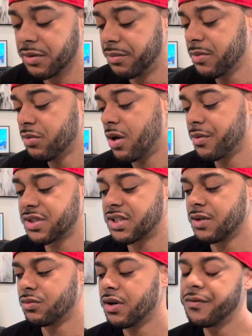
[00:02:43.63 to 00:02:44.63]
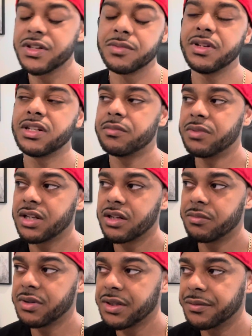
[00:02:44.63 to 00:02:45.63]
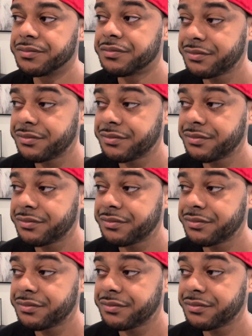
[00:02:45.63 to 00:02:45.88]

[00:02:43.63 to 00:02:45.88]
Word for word: People always say, well, if it's meant to be, it'll be.